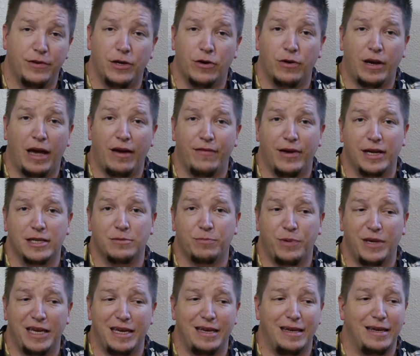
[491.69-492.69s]
you don't have
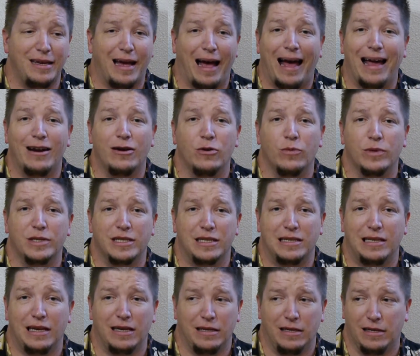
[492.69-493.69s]
XP, I don't know what to
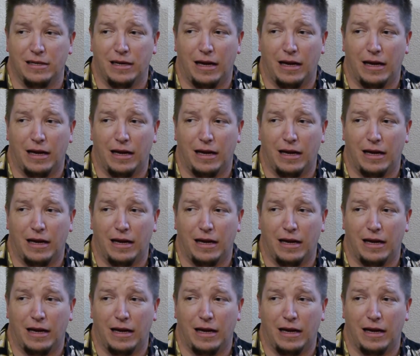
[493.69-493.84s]
tell you.